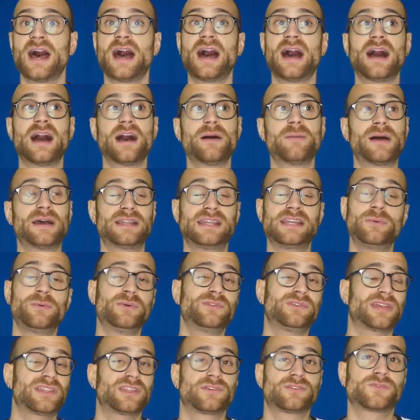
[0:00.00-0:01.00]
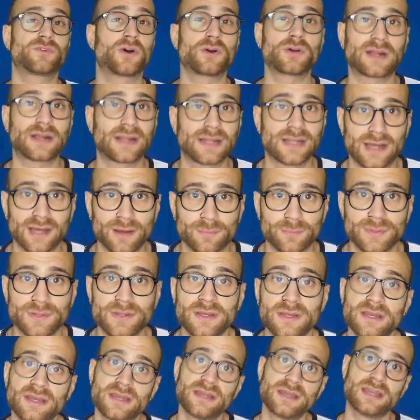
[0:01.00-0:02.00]
um, and he was at the wrong club.
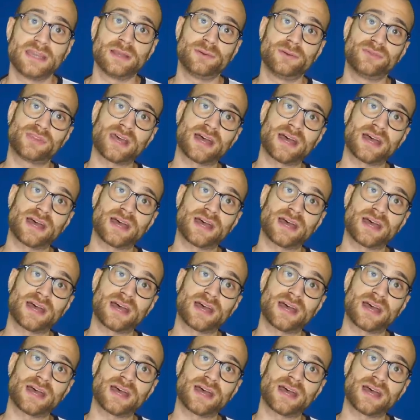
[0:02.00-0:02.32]
He was